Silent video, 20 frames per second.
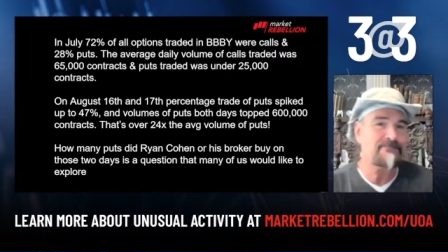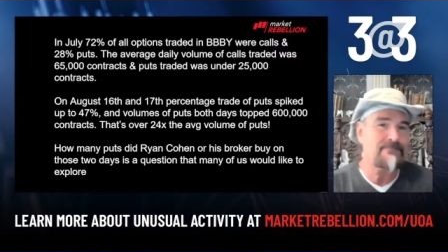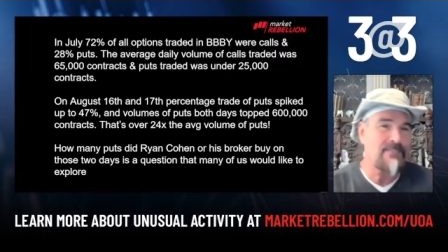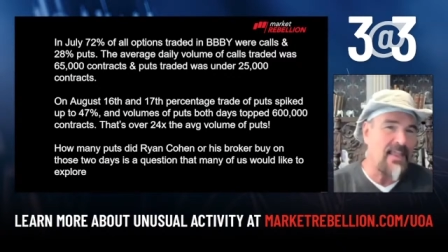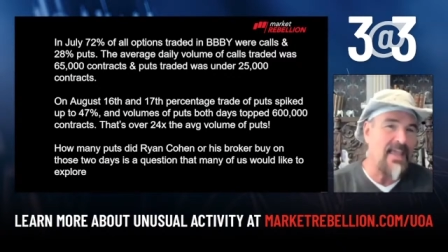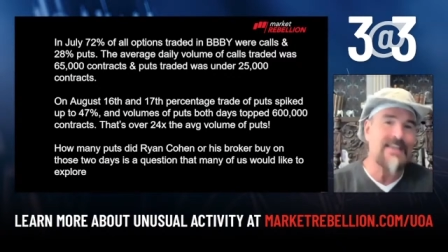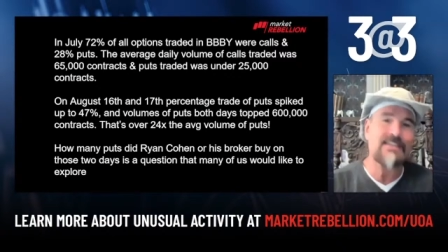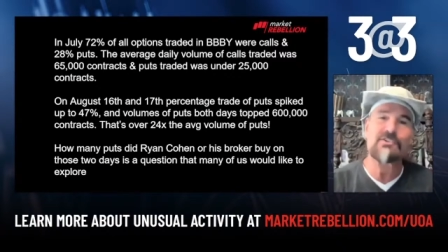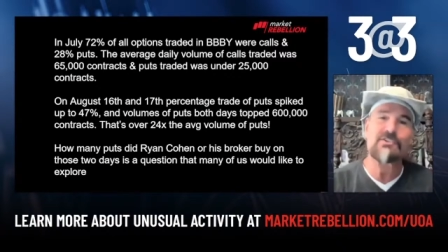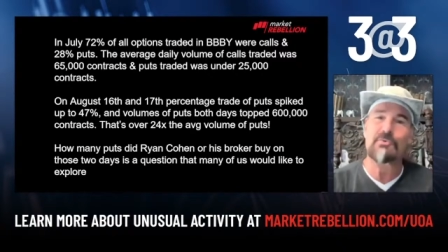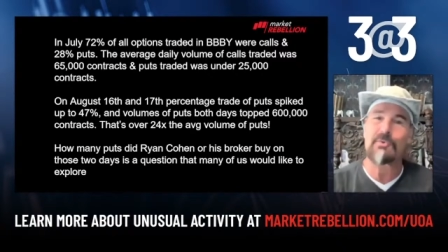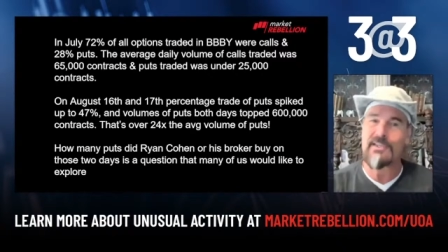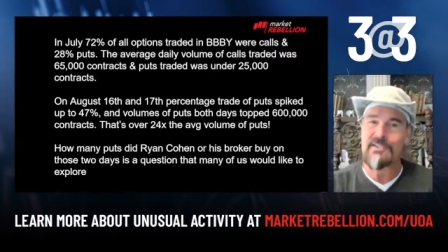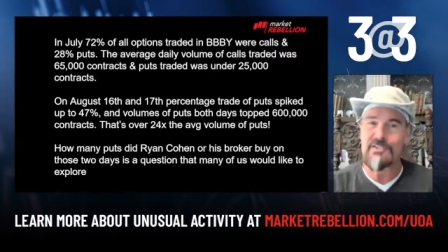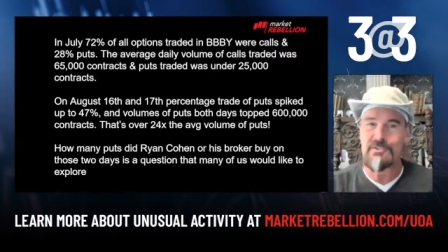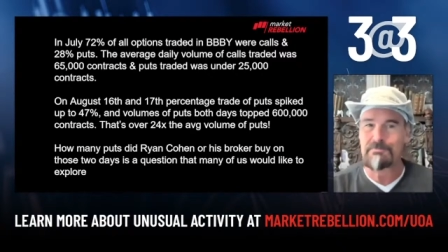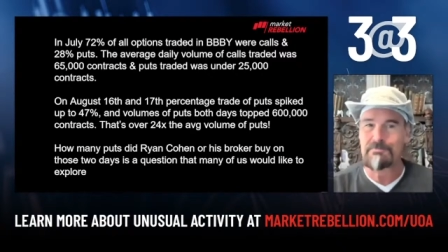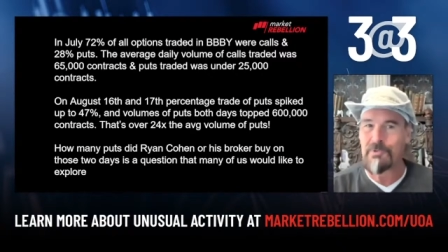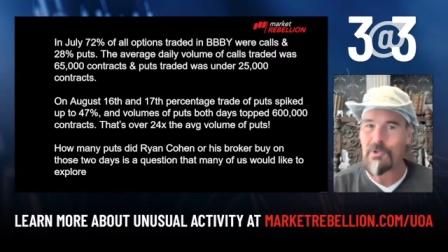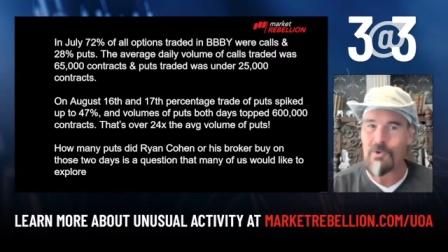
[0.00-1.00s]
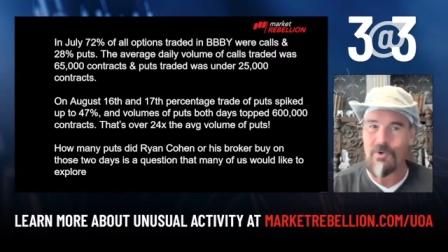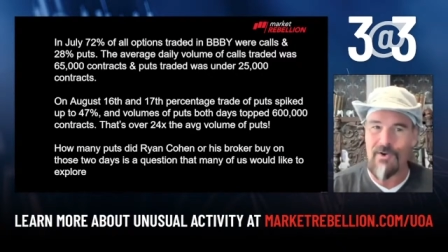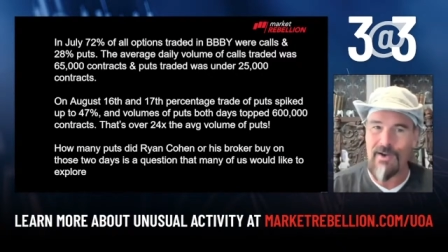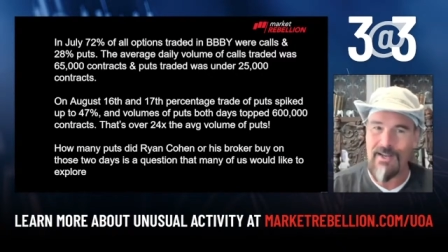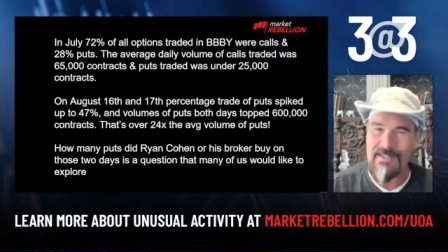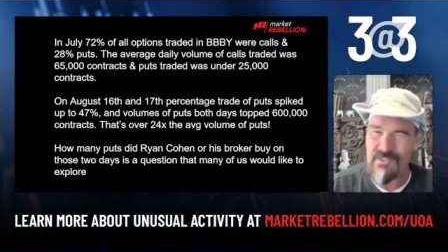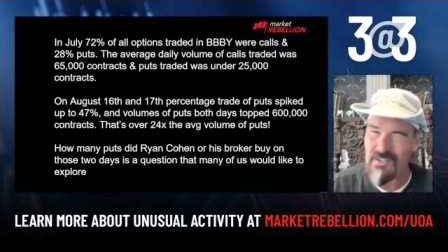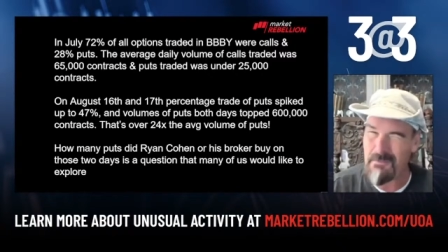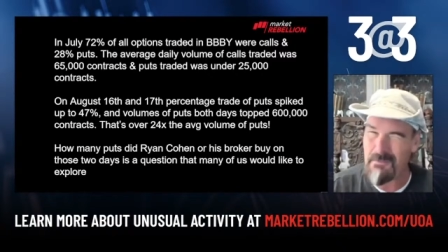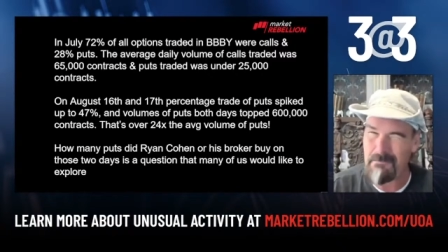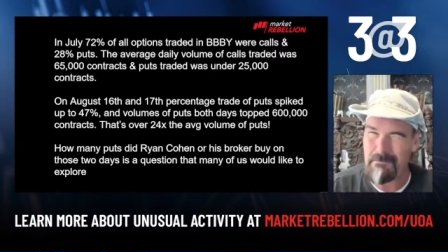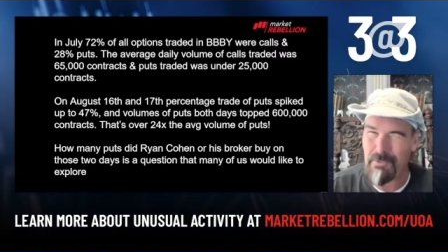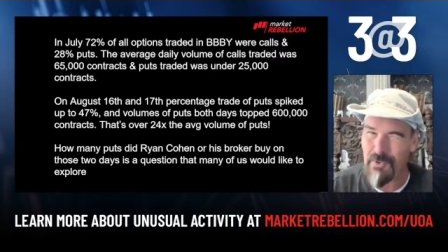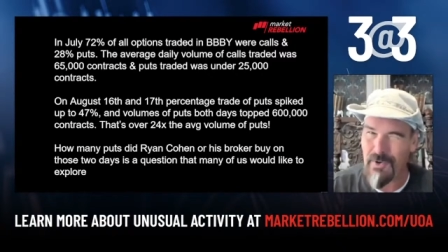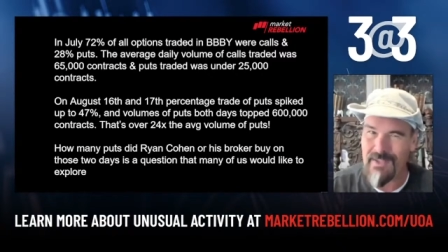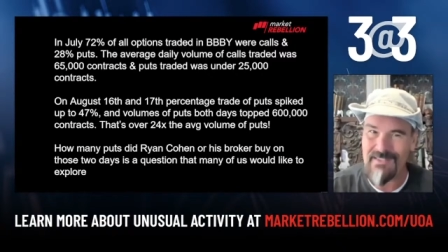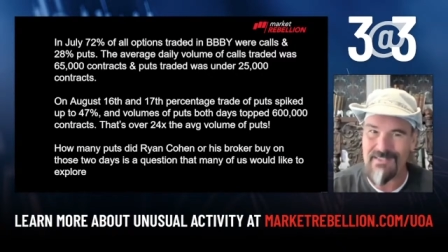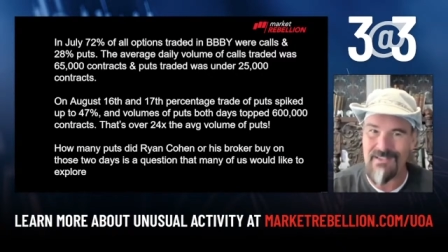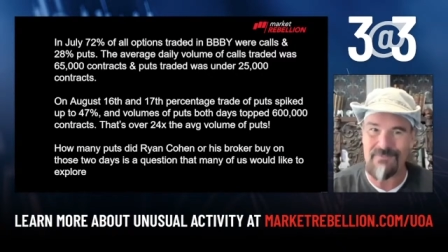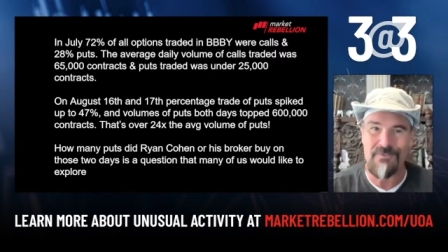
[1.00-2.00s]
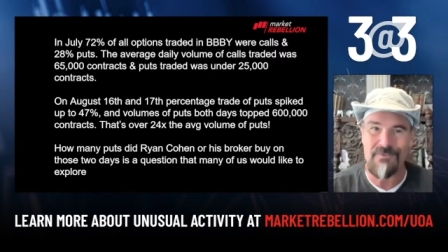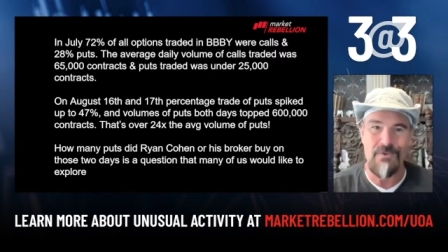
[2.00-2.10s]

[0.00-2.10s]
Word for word: like to explore at some point in the